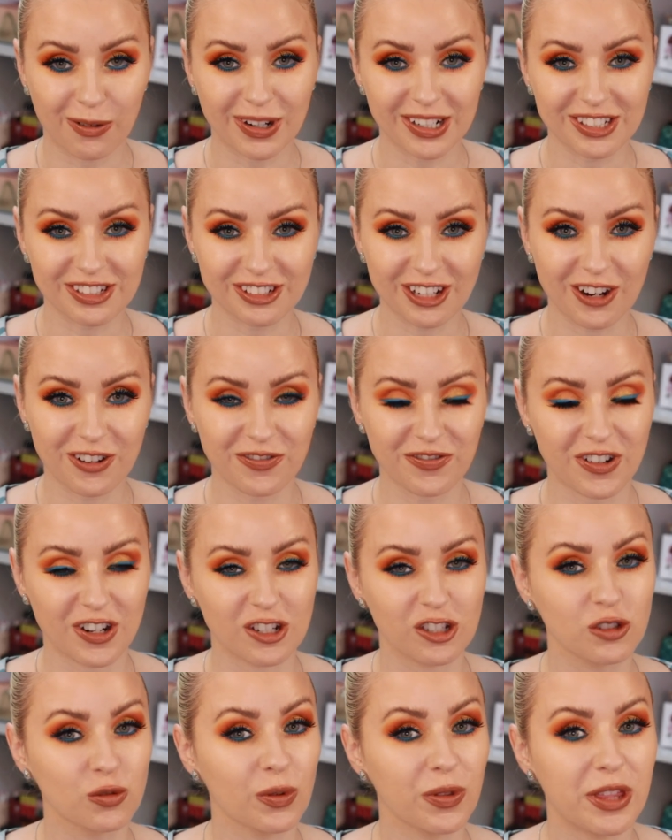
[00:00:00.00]
want to start
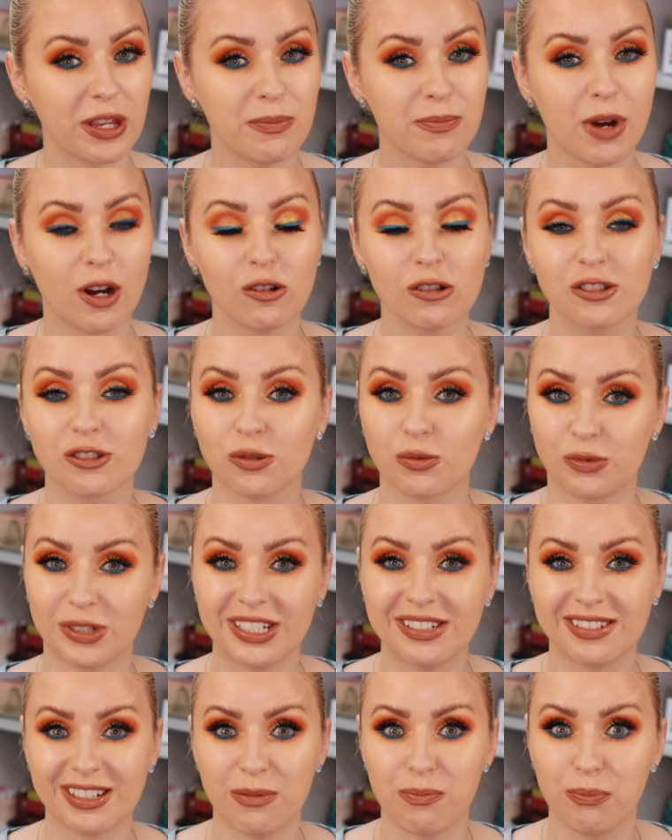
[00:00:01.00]
first with the most
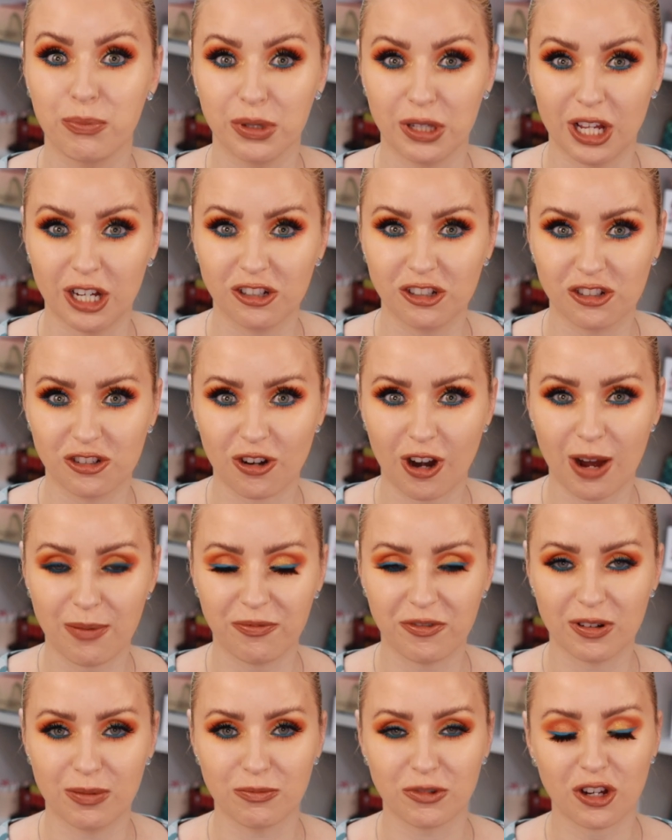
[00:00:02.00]
recent blush drop
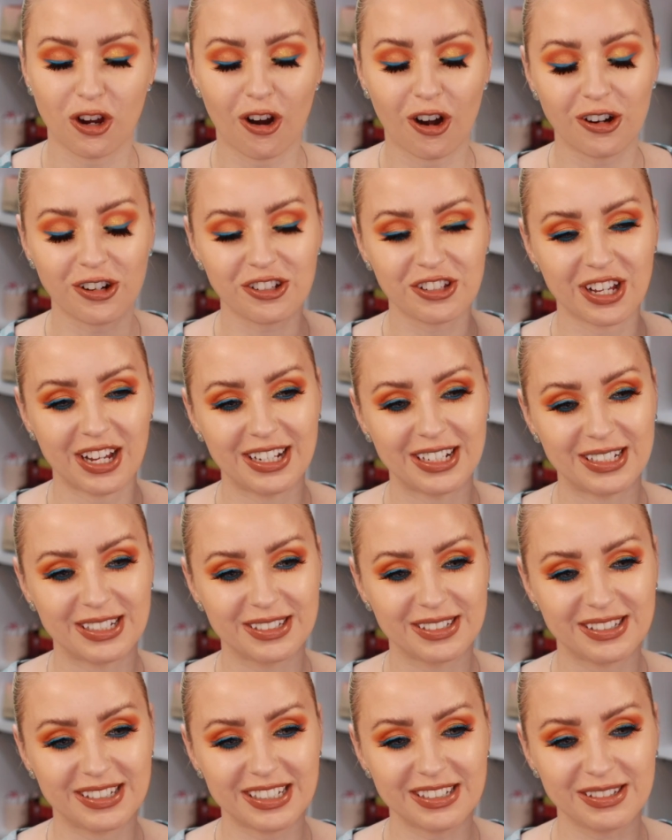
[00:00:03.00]
from Tarte, and it
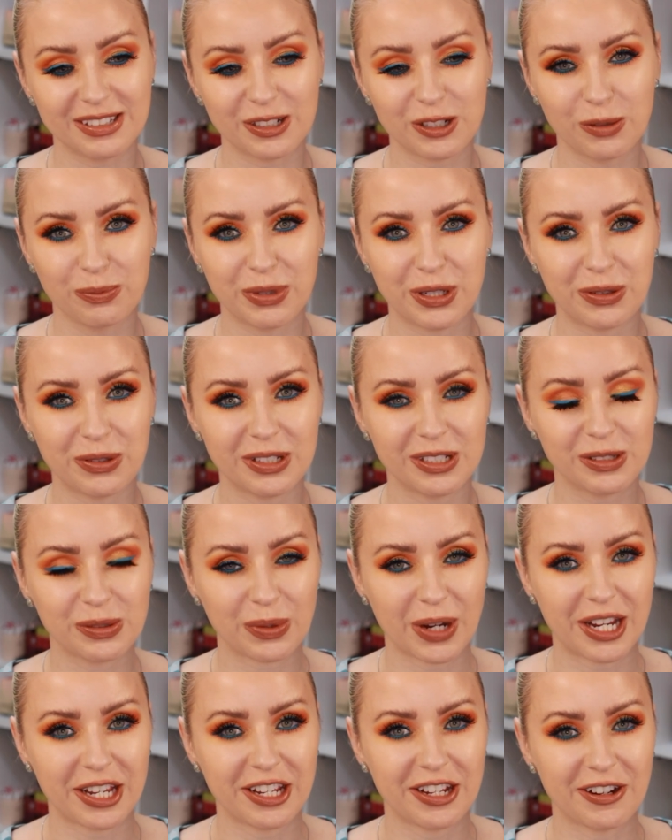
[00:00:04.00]
is these little beauties
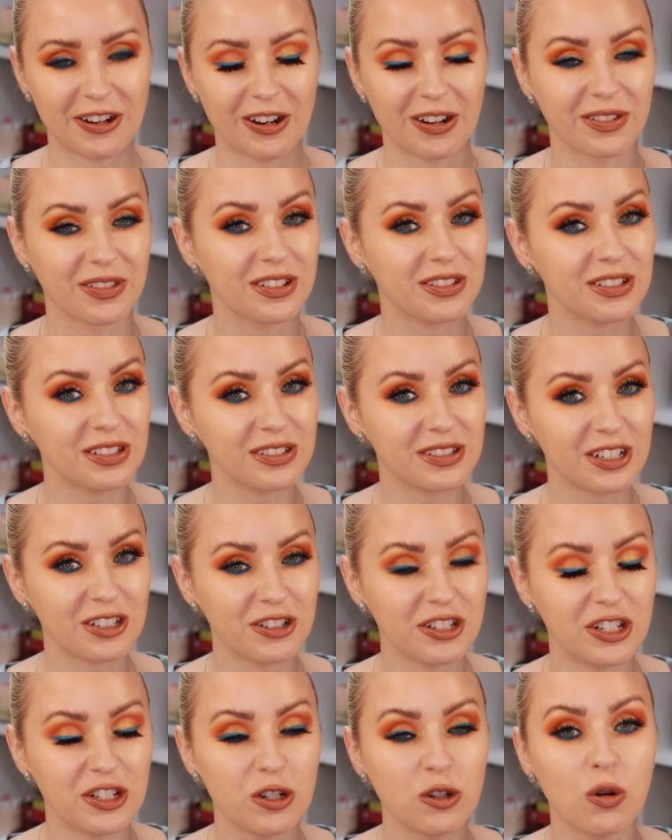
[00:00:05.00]
right here. This is their
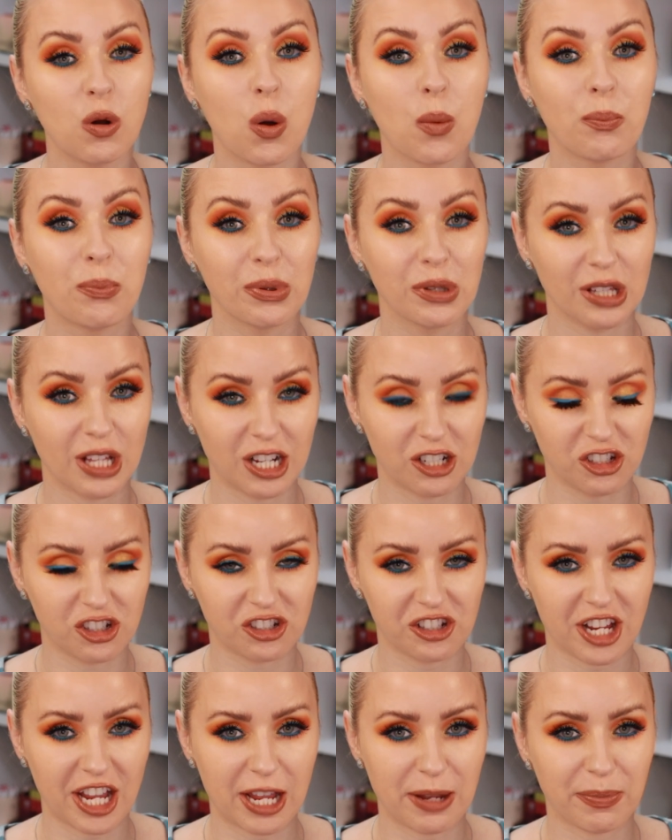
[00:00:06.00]
new blush
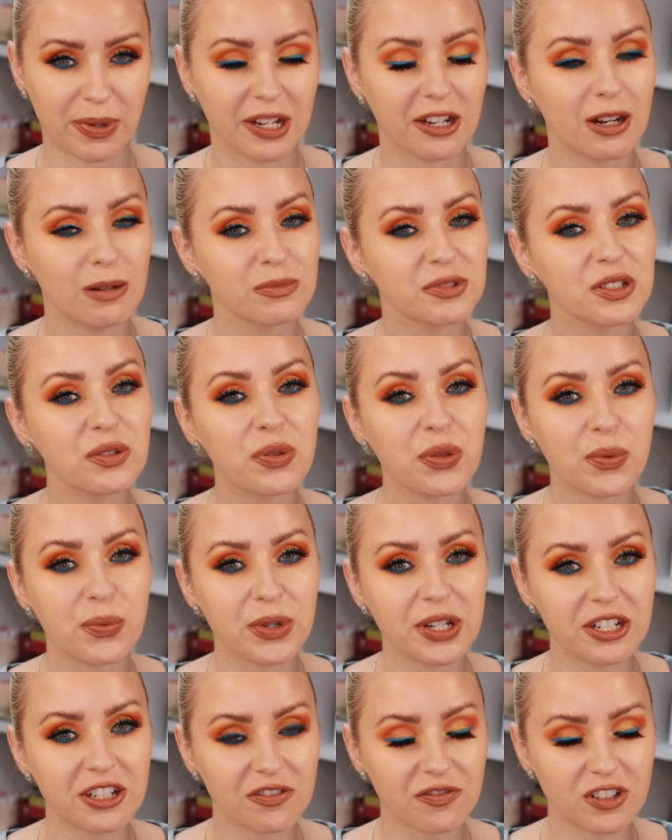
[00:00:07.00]
tape. It comes in
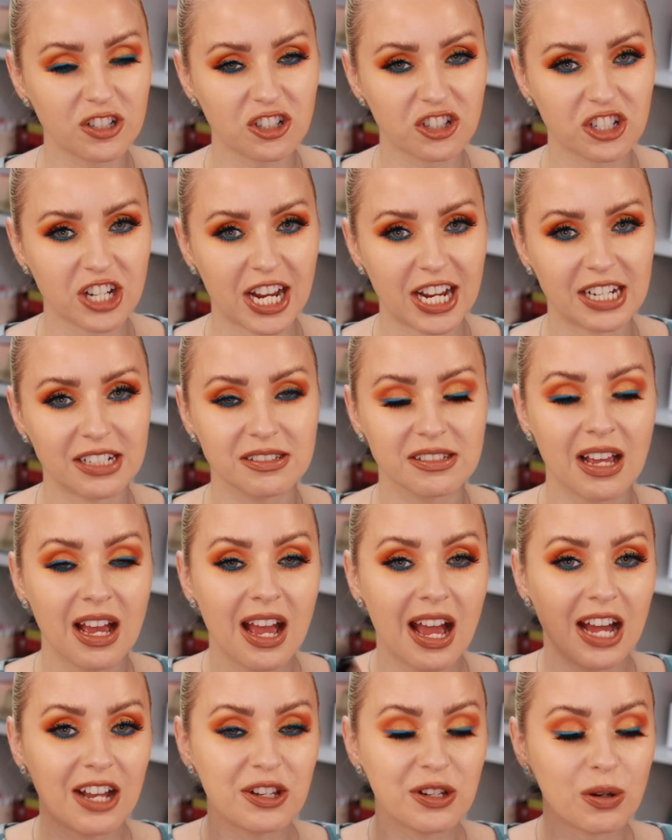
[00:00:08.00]
three different shades,
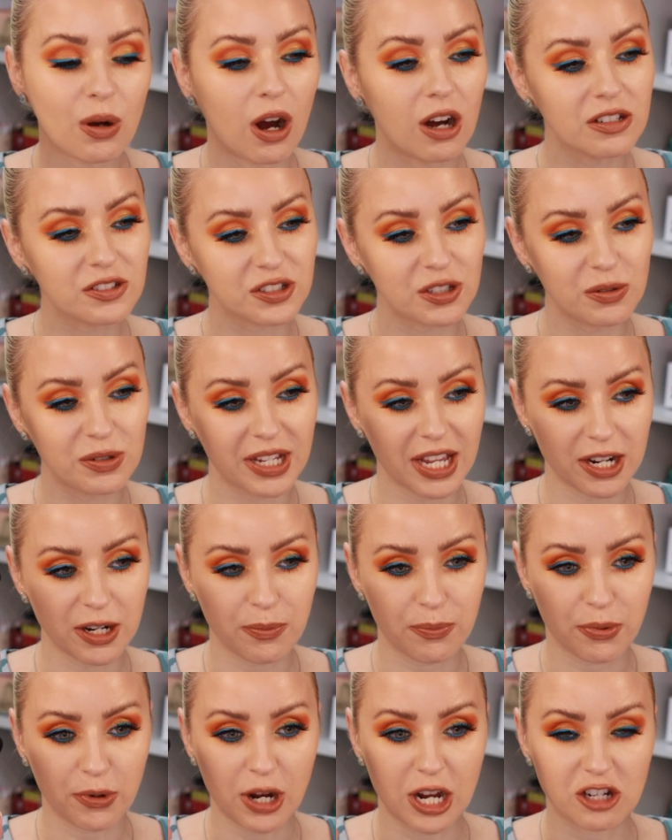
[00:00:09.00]
and you also get a
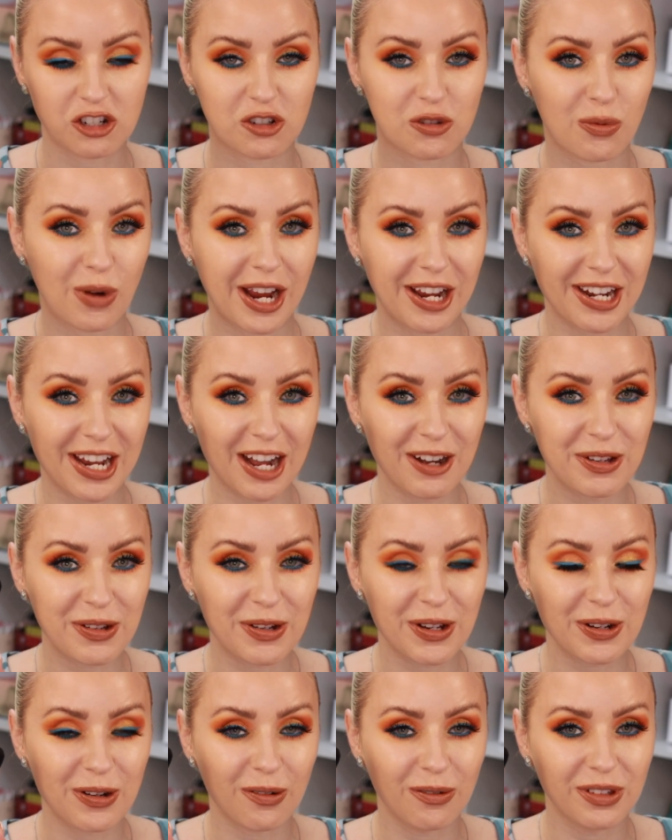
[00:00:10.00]
brush. Right now you
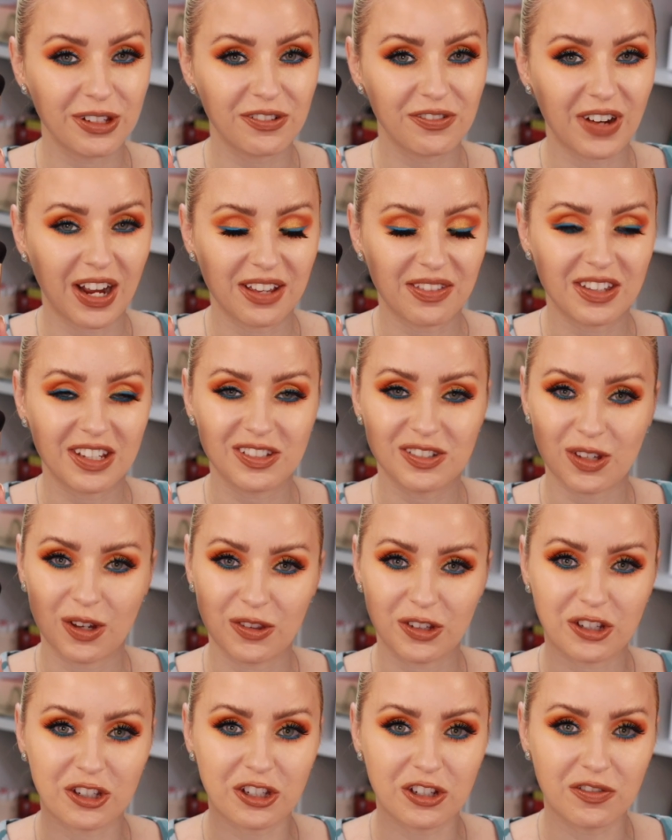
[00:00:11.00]
can only find these on
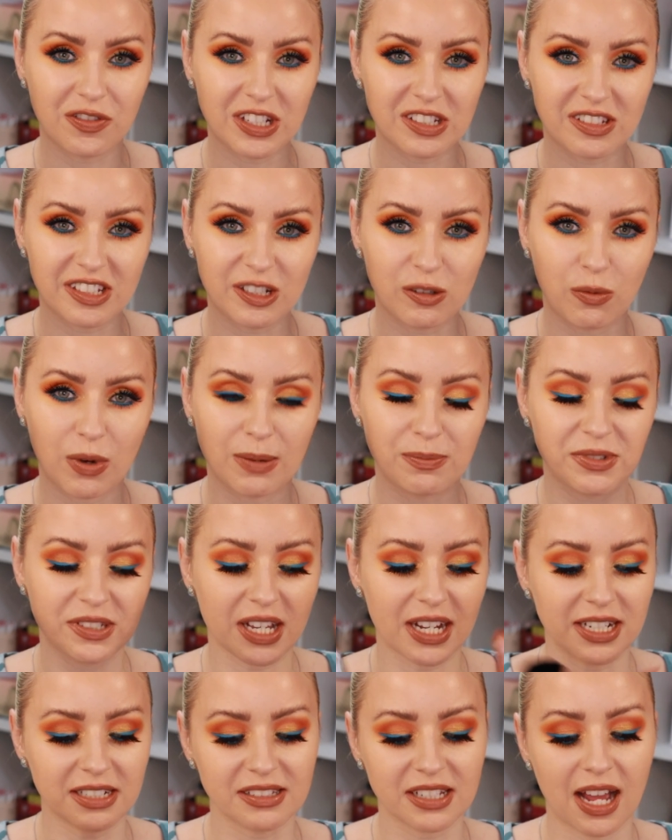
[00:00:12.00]
the Q V C
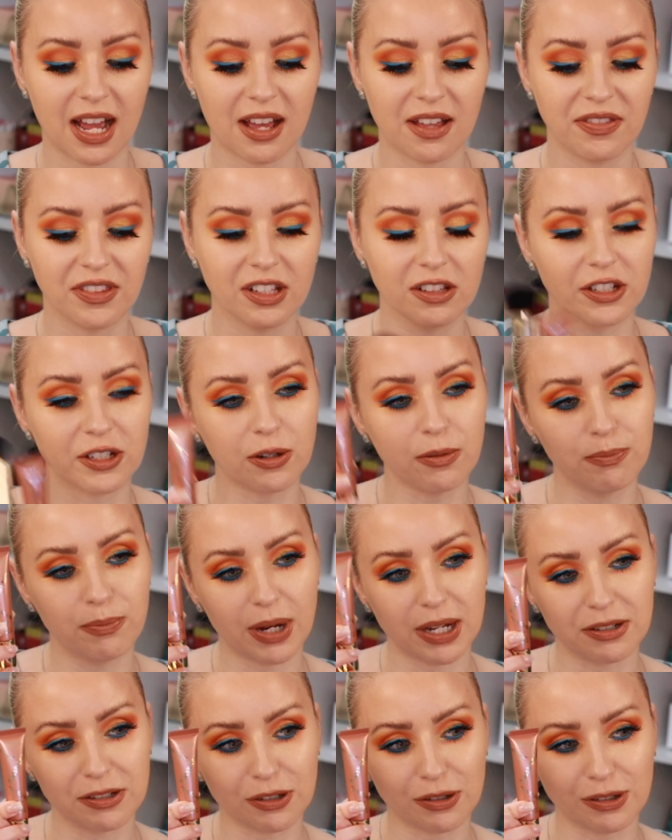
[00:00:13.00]
website, and the little
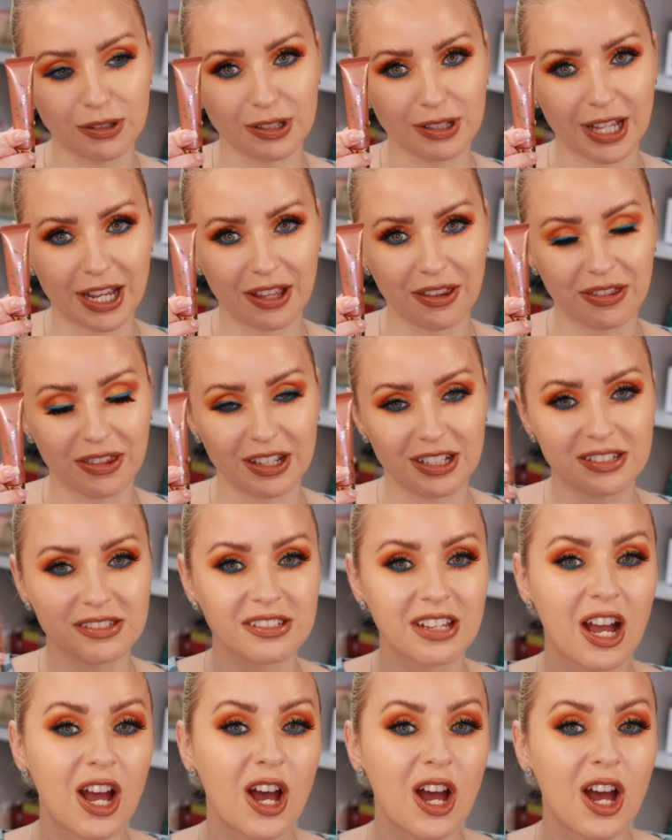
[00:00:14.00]
bundle like this